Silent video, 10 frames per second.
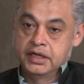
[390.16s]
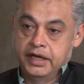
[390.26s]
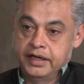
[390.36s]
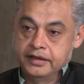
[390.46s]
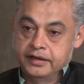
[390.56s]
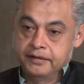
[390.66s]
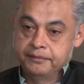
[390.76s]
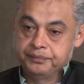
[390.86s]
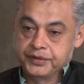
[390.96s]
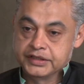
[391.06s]
And
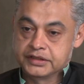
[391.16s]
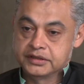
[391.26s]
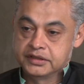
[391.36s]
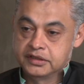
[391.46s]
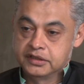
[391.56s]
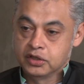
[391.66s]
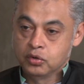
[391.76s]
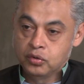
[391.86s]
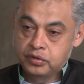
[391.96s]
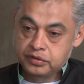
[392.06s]
it's the
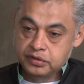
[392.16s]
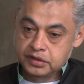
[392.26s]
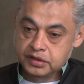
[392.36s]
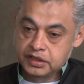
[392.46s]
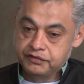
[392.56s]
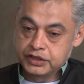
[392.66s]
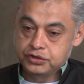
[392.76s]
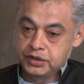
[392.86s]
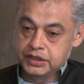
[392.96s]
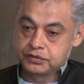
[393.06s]
goal
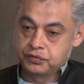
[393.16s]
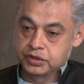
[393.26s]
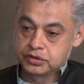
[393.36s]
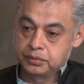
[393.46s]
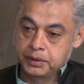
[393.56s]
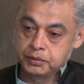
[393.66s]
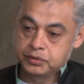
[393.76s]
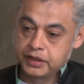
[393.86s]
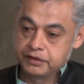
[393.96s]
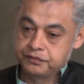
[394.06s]
eventually is for us to be able
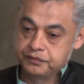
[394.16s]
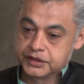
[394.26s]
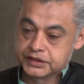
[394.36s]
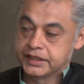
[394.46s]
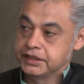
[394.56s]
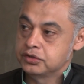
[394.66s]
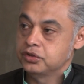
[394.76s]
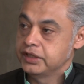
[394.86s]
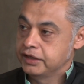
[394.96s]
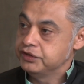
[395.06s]
to have a signing
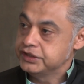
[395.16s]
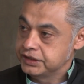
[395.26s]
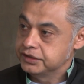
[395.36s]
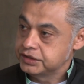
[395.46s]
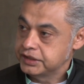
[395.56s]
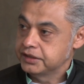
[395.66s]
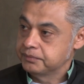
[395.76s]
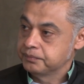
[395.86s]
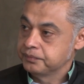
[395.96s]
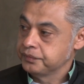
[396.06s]
store in every single state
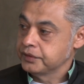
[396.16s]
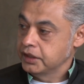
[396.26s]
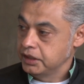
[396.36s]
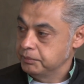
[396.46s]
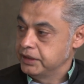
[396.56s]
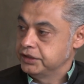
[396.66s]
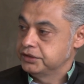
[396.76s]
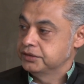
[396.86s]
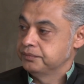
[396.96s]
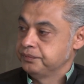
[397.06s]
in
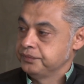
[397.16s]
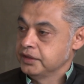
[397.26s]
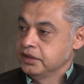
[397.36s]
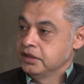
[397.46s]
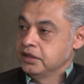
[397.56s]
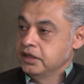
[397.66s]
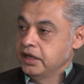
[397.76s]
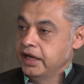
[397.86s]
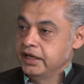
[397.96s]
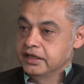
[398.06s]
Malaysia.
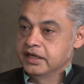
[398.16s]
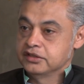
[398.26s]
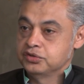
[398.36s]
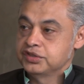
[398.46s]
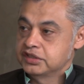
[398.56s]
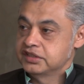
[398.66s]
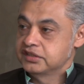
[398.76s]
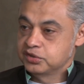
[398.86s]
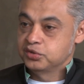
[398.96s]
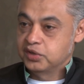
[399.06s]
And
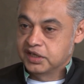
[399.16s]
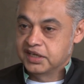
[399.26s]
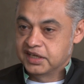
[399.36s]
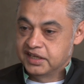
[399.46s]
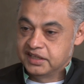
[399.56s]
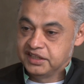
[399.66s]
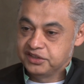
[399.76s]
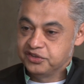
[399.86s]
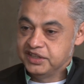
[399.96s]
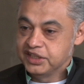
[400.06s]

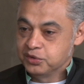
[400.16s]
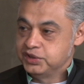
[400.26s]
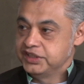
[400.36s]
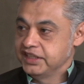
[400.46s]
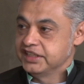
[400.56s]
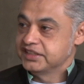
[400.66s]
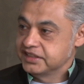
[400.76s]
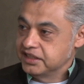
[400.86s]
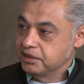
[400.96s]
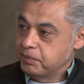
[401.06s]
literally Kuching is
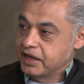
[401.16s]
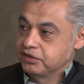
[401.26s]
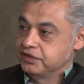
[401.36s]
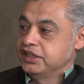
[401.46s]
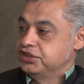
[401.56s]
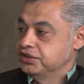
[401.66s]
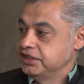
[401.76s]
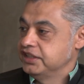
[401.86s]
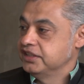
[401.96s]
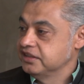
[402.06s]
a part of that
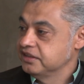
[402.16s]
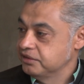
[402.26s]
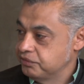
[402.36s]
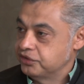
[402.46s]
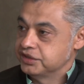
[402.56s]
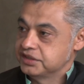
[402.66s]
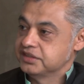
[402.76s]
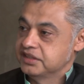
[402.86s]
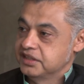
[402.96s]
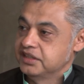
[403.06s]
journey for
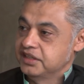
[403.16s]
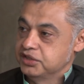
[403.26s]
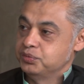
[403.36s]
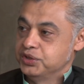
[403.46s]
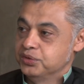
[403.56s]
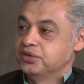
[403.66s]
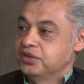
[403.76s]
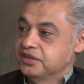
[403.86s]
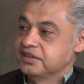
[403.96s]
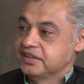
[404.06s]
us as we go
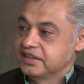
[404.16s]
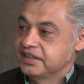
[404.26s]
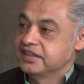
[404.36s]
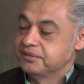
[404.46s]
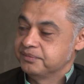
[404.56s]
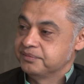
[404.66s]
along. Yeah.